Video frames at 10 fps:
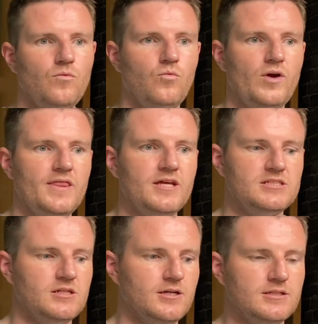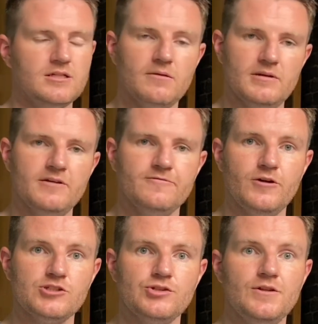when this started coming to
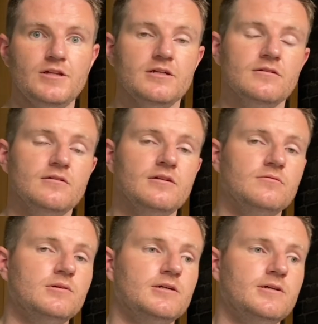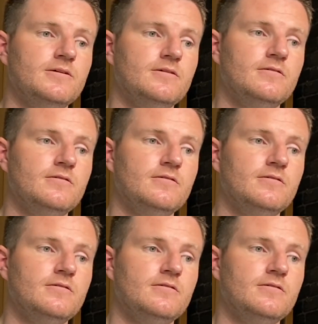fruition that they were